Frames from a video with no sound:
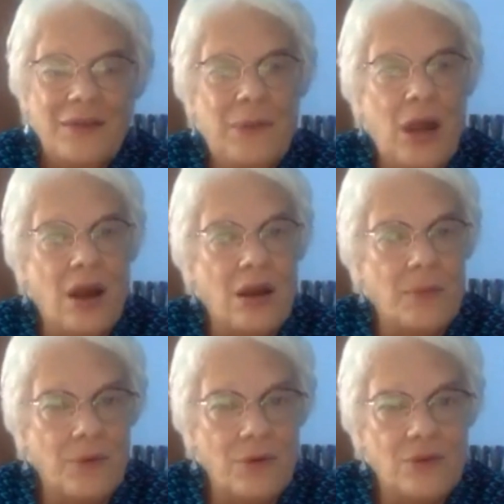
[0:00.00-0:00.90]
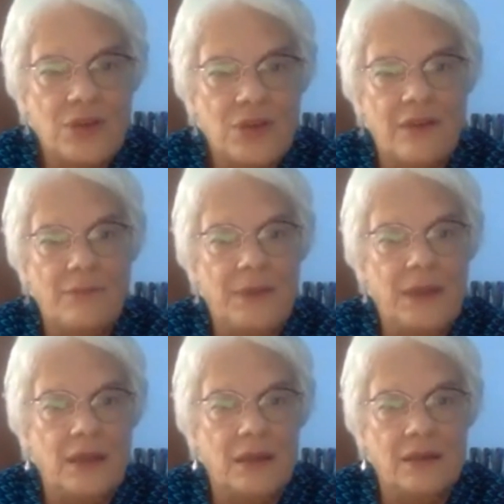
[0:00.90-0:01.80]
our approach of
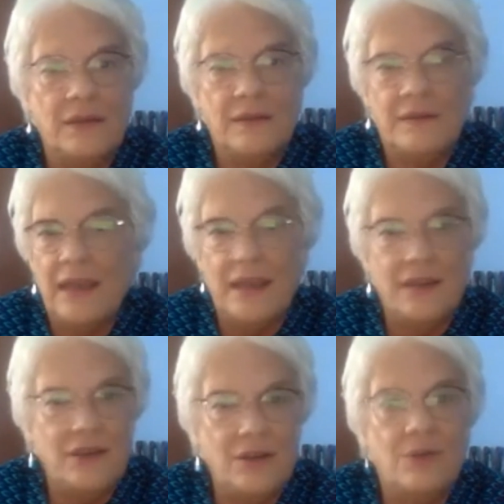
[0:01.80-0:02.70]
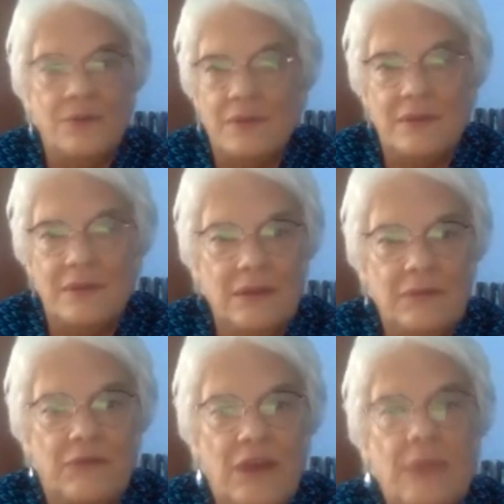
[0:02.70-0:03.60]
saying,
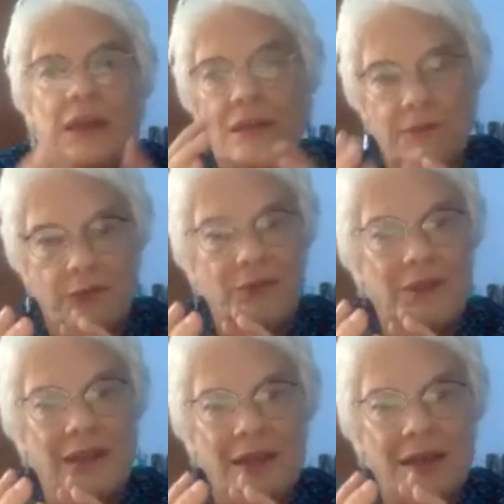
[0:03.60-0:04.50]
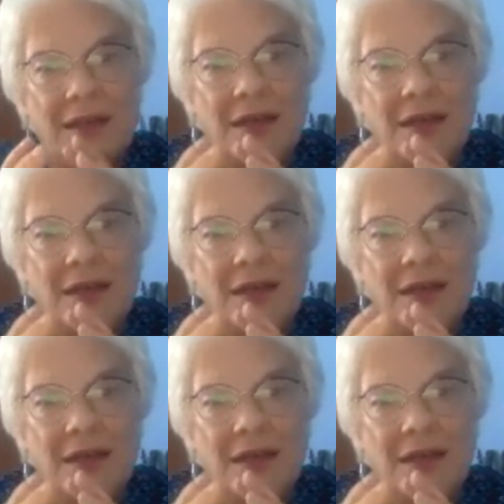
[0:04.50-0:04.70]
frame it differently.